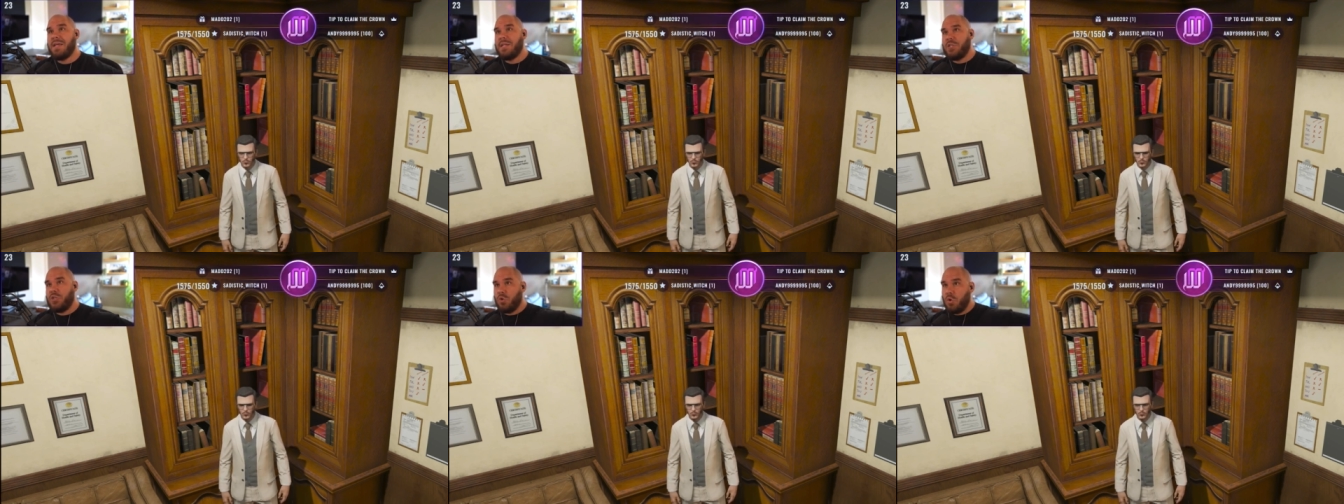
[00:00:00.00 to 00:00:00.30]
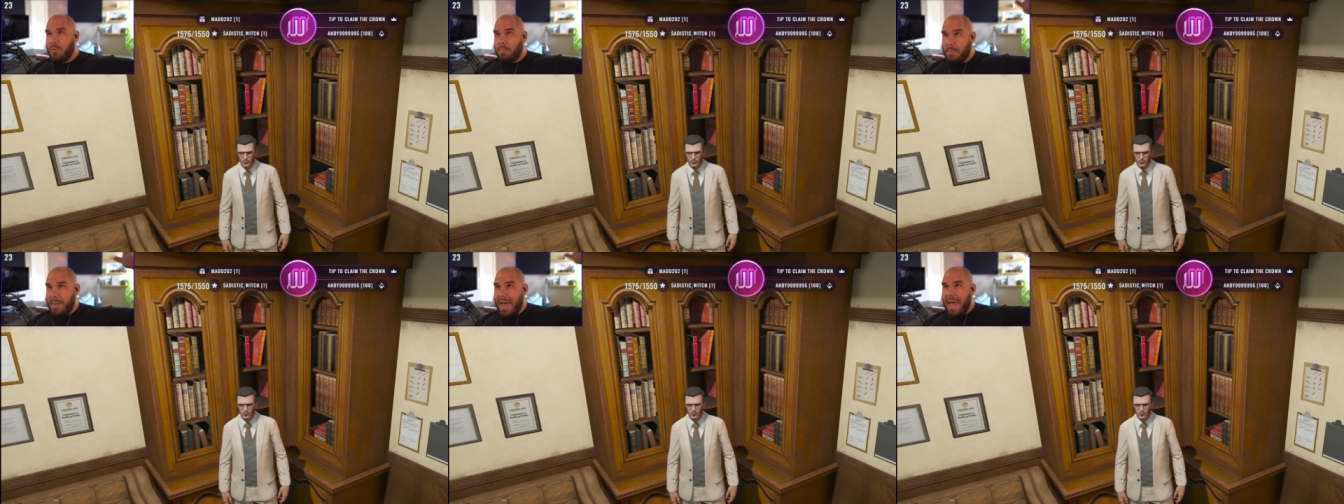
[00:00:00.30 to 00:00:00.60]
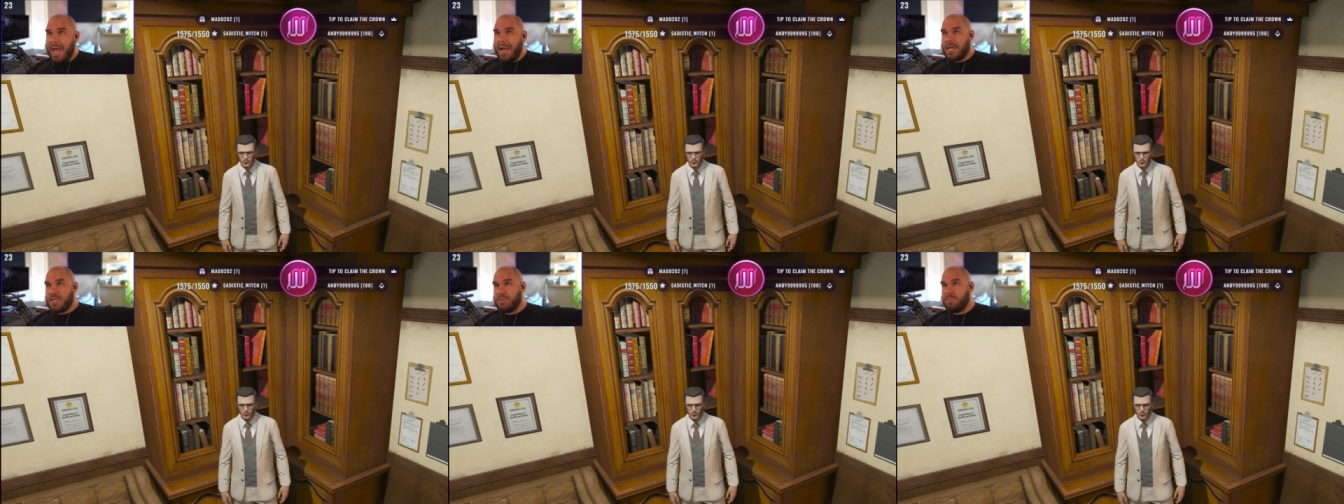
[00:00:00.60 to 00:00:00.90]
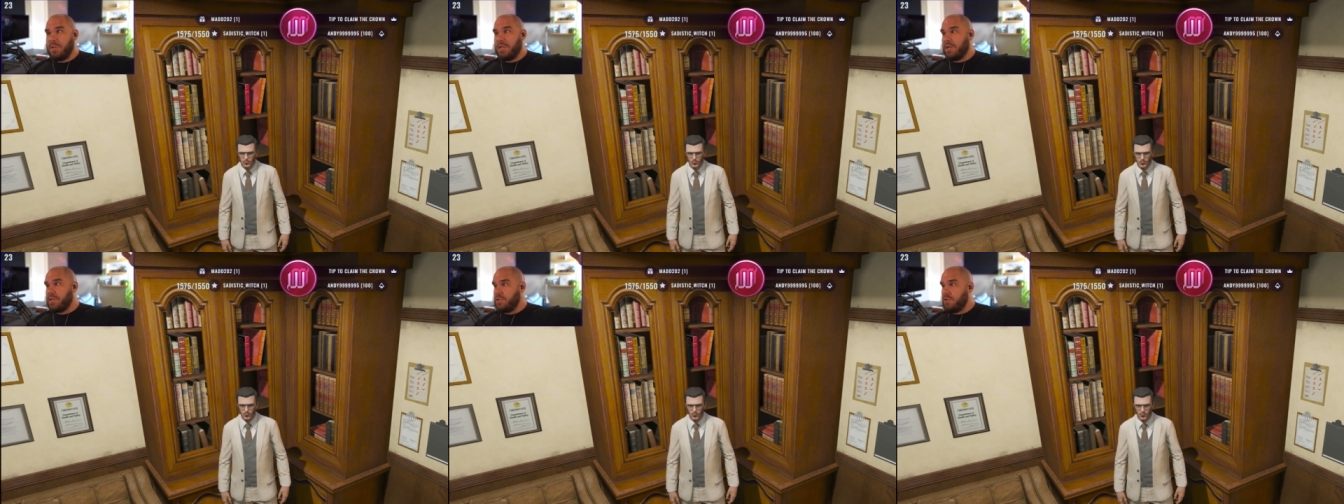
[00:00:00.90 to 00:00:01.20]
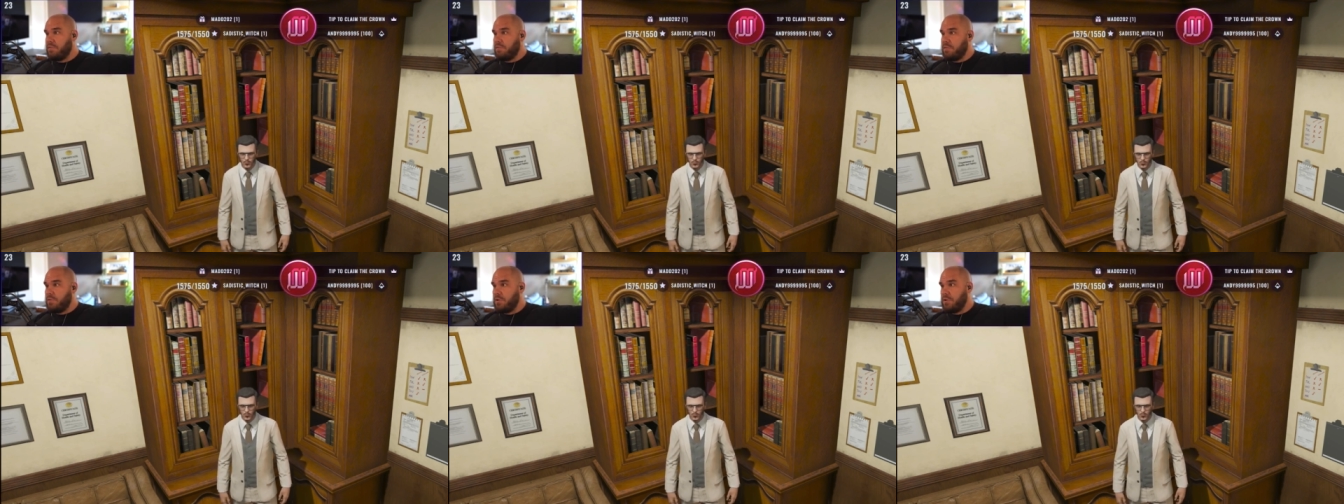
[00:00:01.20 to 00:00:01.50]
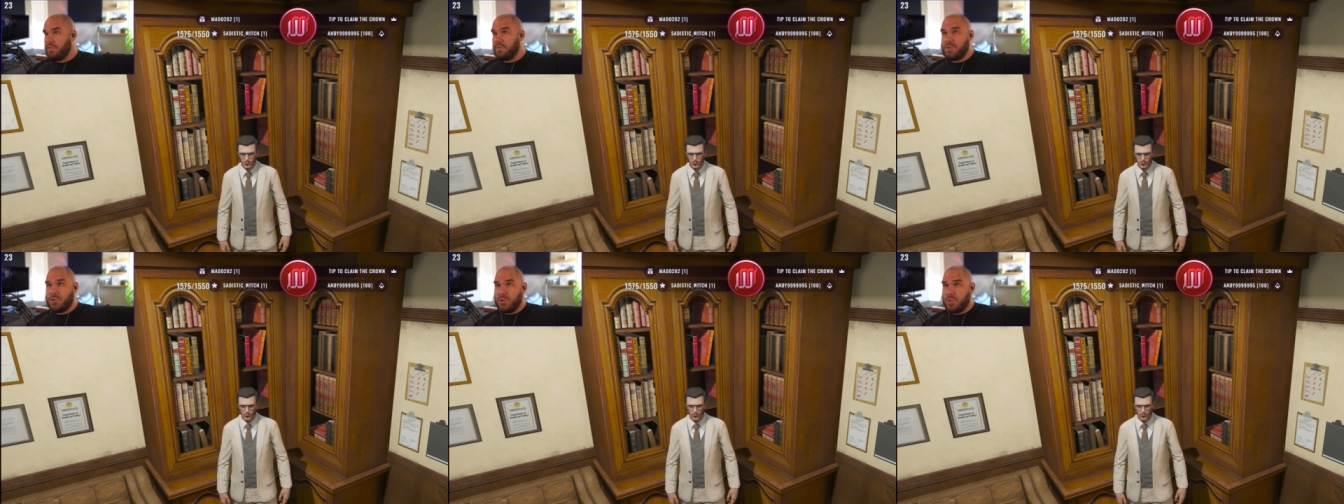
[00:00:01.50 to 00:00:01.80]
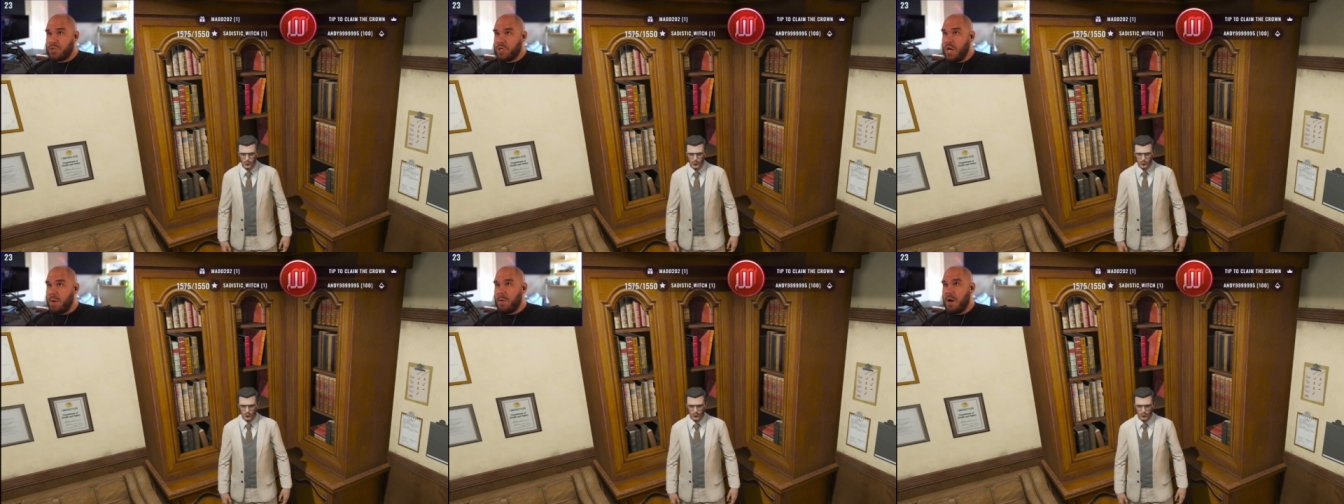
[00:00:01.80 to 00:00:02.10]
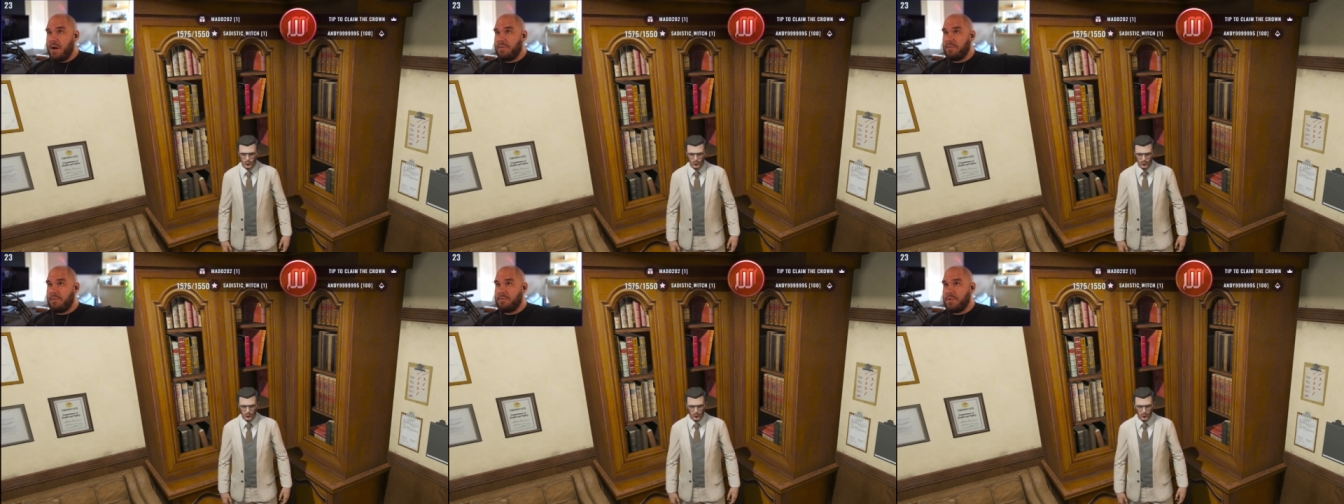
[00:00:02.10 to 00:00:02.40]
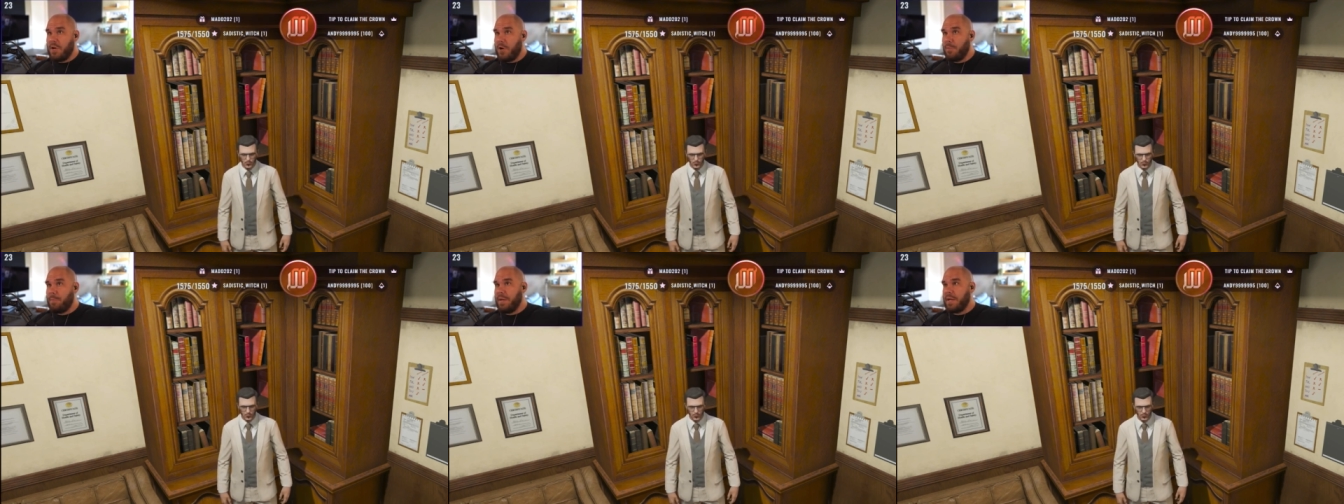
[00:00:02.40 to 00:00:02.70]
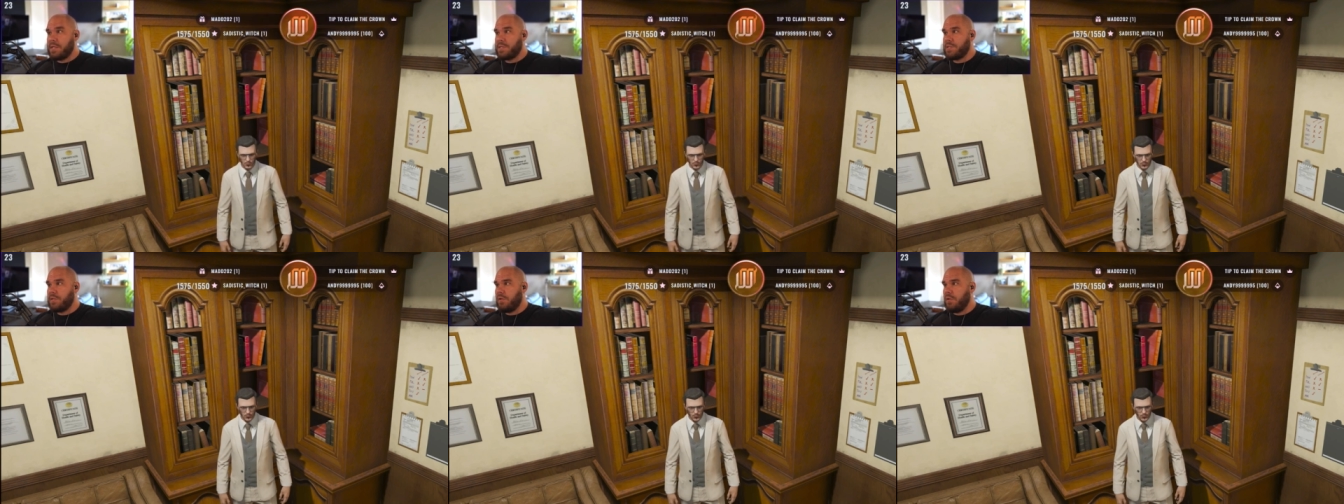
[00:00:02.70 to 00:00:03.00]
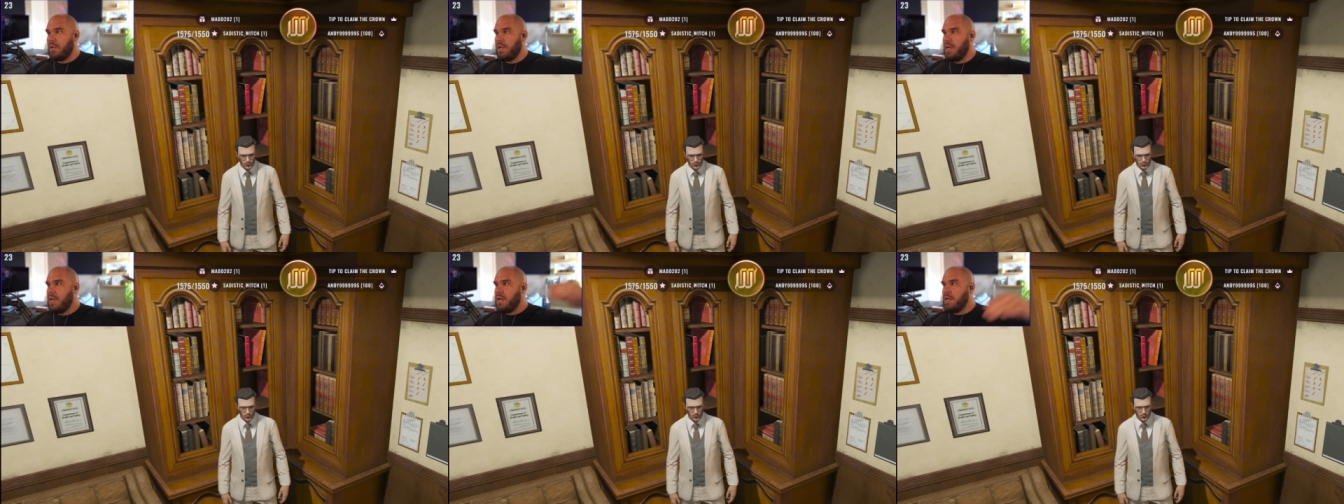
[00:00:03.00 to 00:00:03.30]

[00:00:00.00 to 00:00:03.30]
to a max because you've just come off of NoPixel.